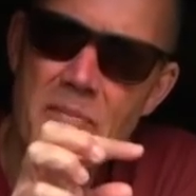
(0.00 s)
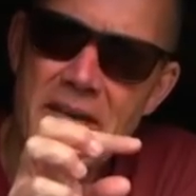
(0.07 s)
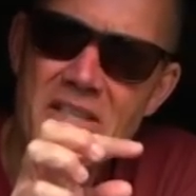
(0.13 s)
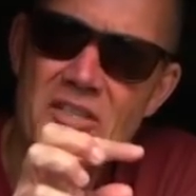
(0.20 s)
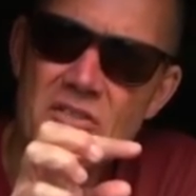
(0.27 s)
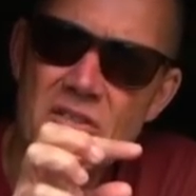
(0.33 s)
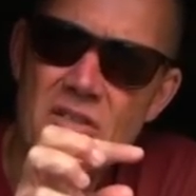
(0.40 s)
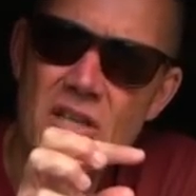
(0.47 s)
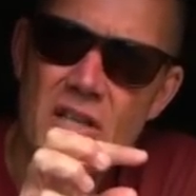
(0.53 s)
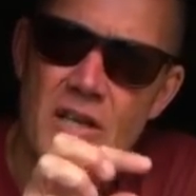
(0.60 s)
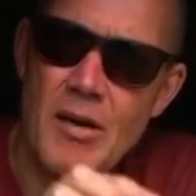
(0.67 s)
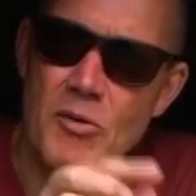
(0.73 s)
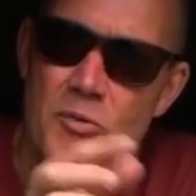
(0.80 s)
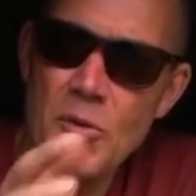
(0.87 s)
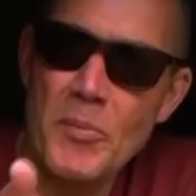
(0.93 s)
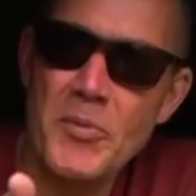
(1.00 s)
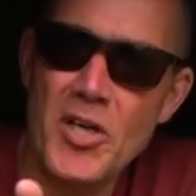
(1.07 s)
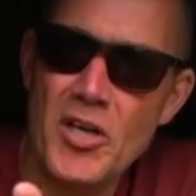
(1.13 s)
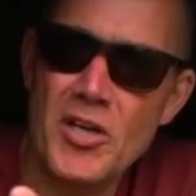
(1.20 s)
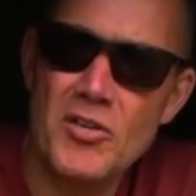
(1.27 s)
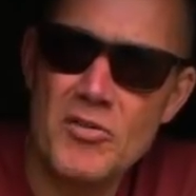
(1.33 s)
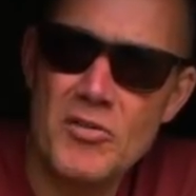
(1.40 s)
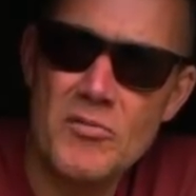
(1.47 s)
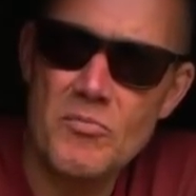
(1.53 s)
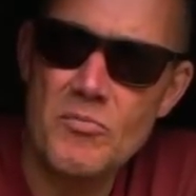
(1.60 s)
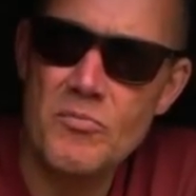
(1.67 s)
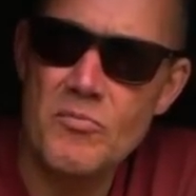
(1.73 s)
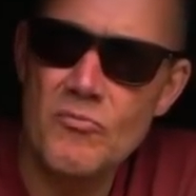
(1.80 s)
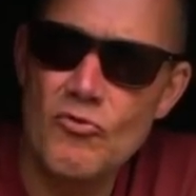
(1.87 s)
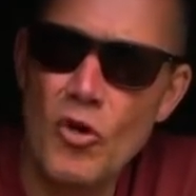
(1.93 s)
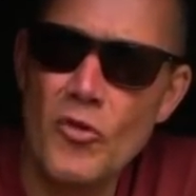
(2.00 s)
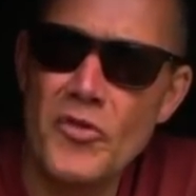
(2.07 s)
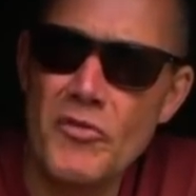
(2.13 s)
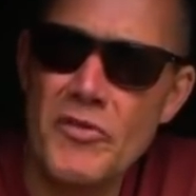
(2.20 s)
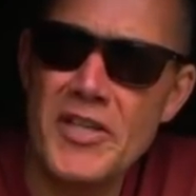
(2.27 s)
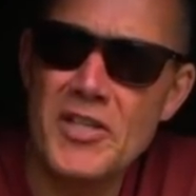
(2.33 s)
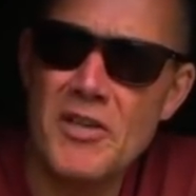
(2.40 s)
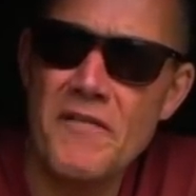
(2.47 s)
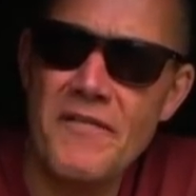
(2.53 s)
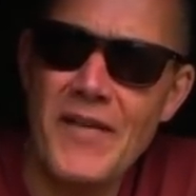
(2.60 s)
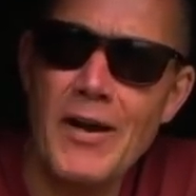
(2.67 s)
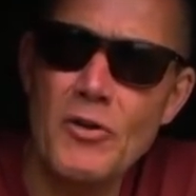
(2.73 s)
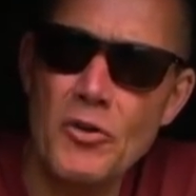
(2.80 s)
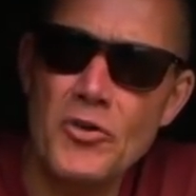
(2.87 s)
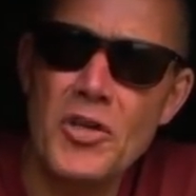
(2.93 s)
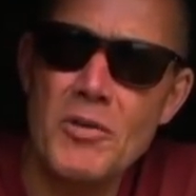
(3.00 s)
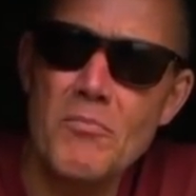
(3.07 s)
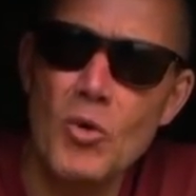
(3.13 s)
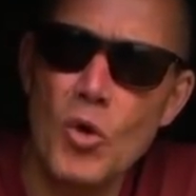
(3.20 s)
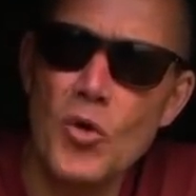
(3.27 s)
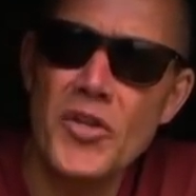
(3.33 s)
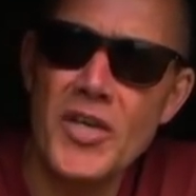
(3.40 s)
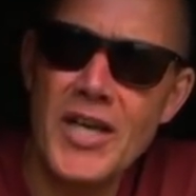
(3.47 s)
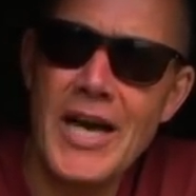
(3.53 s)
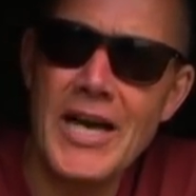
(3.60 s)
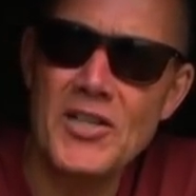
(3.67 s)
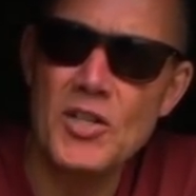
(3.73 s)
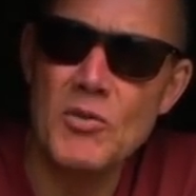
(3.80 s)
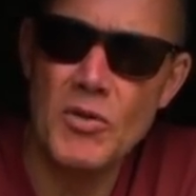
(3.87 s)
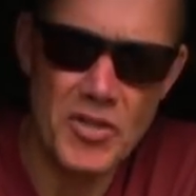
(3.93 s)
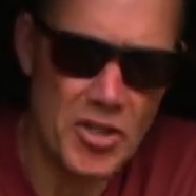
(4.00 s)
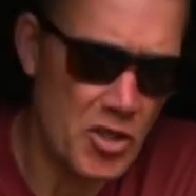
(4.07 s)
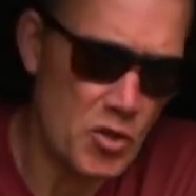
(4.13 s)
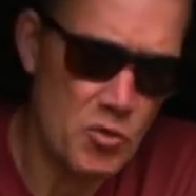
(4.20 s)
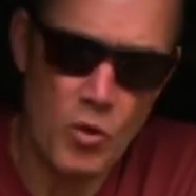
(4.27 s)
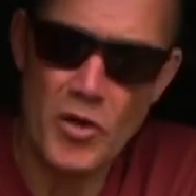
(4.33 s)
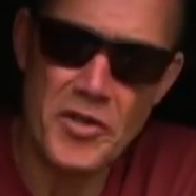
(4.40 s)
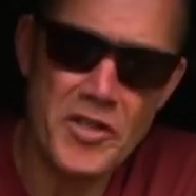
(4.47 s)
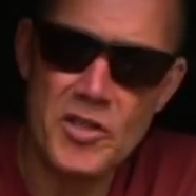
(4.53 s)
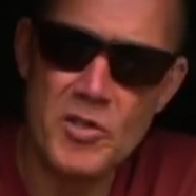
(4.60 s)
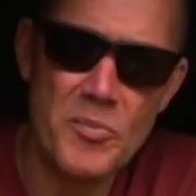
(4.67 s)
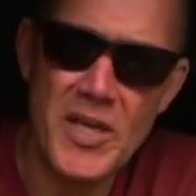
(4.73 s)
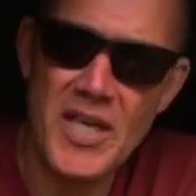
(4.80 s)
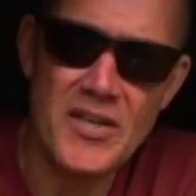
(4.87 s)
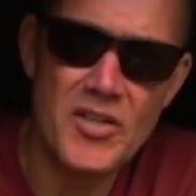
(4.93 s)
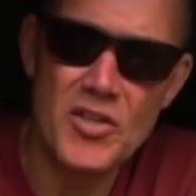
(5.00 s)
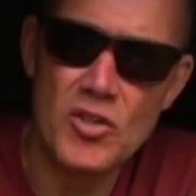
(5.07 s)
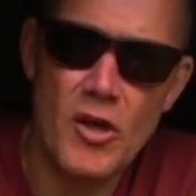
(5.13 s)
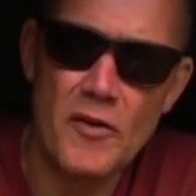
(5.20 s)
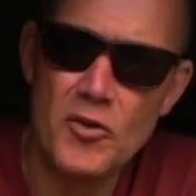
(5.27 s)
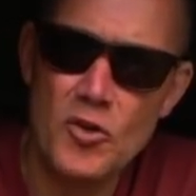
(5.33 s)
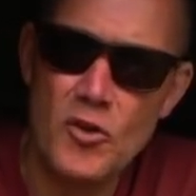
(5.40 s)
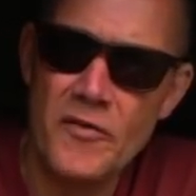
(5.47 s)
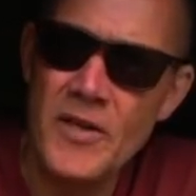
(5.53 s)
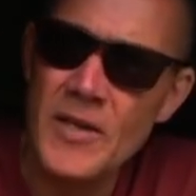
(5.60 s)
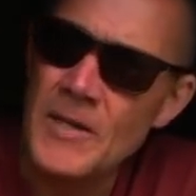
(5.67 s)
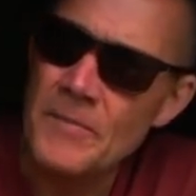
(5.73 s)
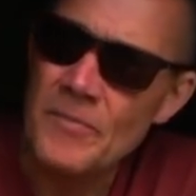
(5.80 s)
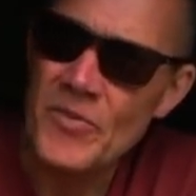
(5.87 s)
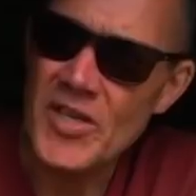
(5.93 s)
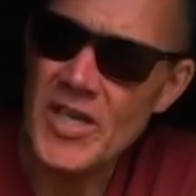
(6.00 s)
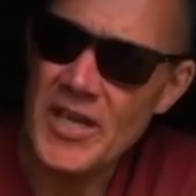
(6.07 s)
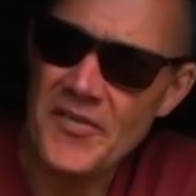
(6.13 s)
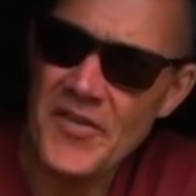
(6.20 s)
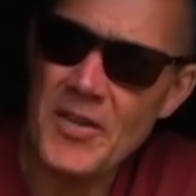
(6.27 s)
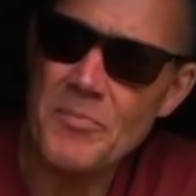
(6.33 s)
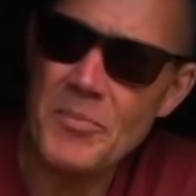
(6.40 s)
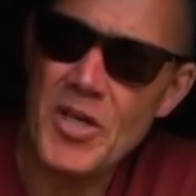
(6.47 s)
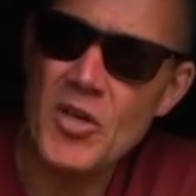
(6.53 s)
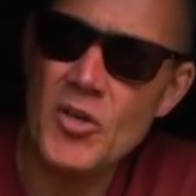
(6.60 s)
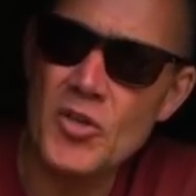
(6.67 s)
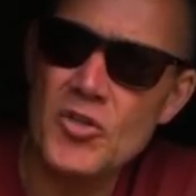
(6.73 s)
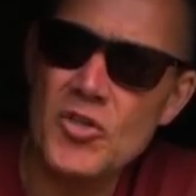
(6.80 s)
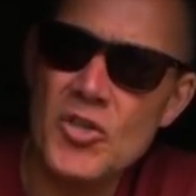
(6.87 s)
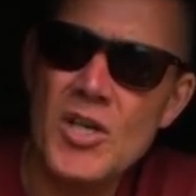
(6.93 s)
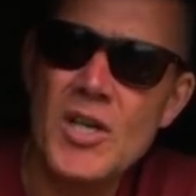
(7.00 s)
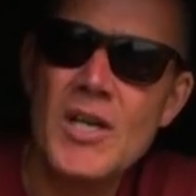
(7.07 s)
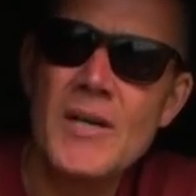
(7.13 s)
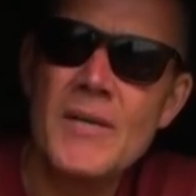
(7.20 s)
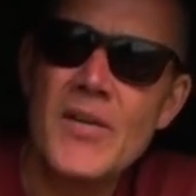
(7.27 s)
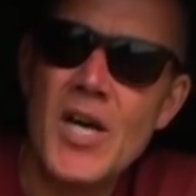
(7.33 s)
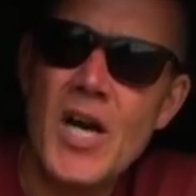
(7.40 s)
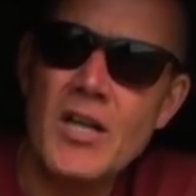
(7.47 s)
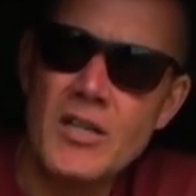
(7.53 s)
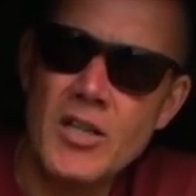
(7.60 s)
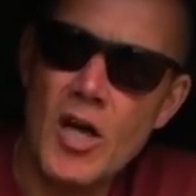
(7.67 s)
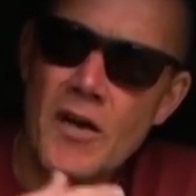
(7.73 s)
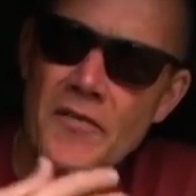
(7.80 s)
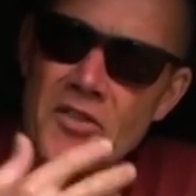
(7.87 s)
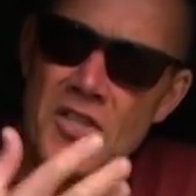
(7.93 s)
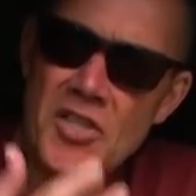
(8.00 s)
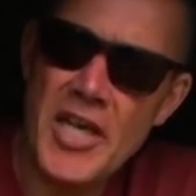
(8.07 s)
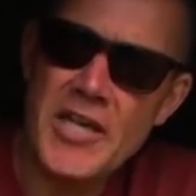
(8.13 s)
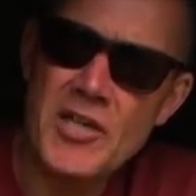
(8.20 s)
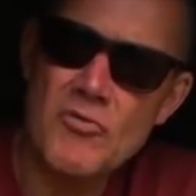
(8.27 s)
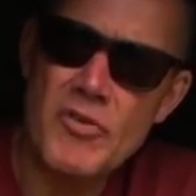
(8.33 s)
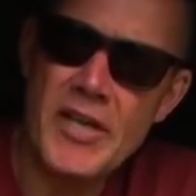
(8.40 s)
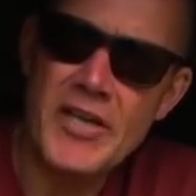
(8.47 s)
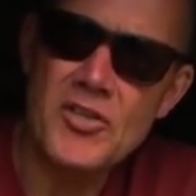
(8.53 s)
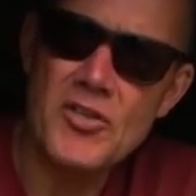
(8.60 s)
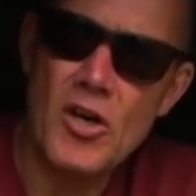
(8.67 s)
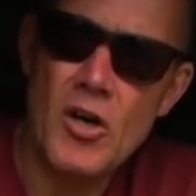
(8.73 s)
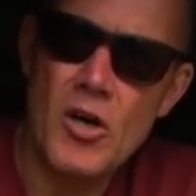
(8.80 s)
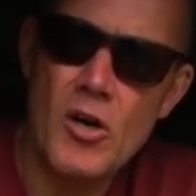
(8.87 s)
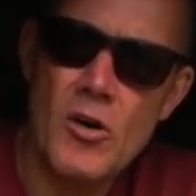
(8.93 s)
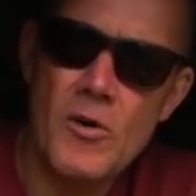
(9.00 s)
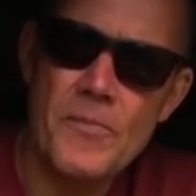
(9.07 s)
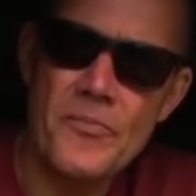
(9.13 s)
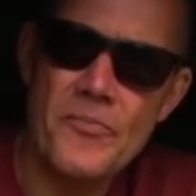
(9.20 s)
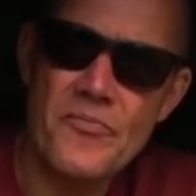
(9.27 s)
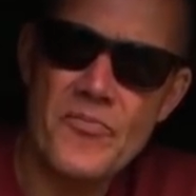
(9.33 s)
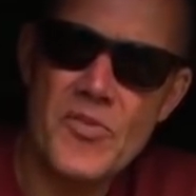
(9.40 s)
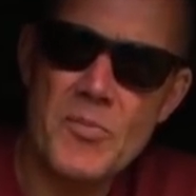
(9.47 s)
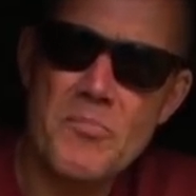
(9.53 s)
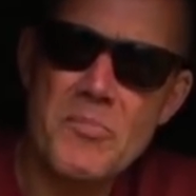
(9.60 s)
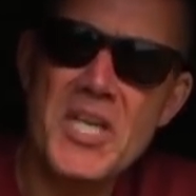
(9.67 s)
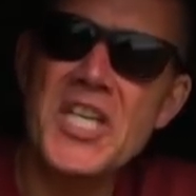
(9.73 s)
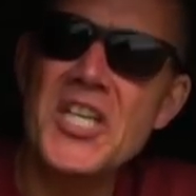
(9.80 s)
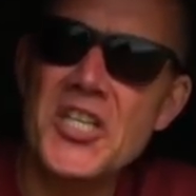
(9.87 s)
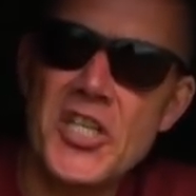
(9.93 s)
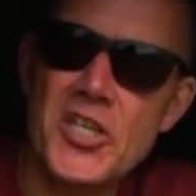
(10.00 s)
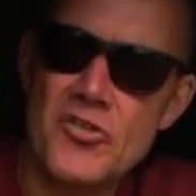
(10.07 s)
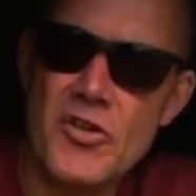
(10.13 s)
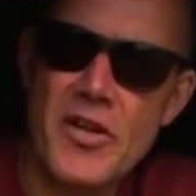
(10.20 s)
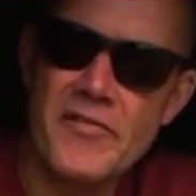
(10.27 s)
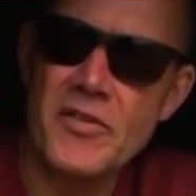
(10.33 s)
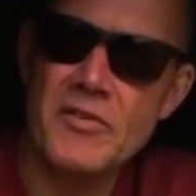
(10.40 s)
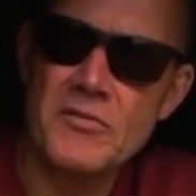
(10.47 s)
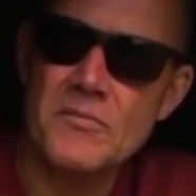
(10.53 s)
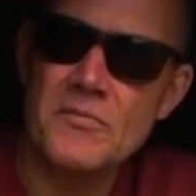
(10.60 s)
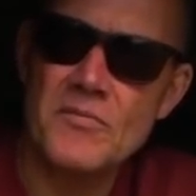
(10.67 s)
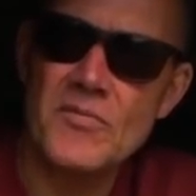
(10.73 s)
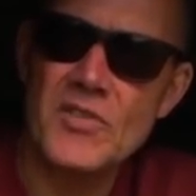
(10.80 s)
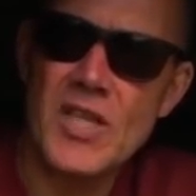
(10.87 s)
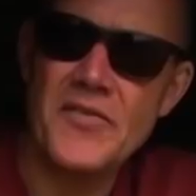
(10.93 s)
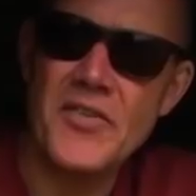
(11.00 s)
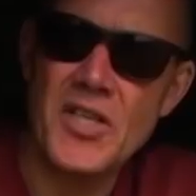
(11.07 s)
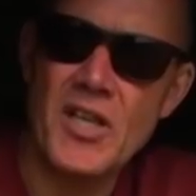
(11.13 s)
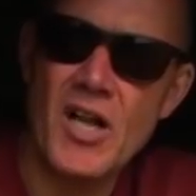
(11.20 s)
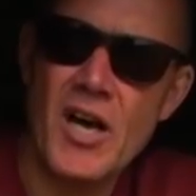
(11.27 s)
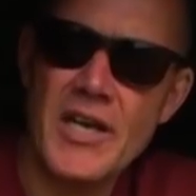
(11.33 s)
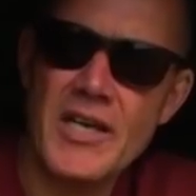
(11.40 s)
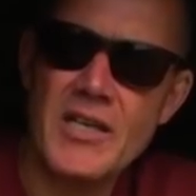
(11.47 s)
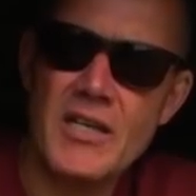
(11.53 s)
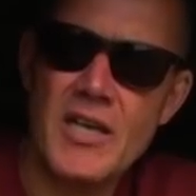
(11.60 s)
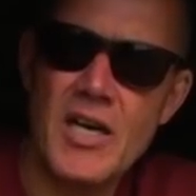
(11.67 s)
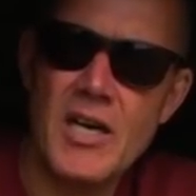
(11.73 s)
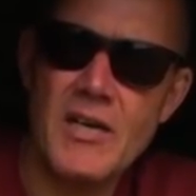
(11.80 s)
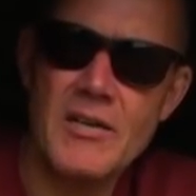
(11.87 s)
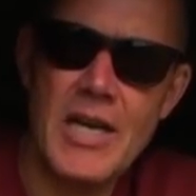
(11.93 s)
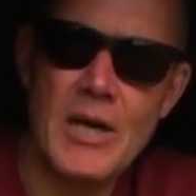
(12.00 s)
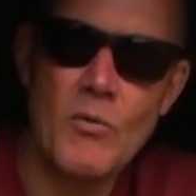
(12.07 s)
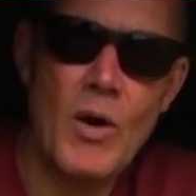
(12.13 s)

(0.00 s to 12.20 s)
missed. I was probably going to run the risk of foul hooking more than catching one. They just wanted to be in the soft stuff. And I think because a lot of today's rigs are media driven, if you like. Now,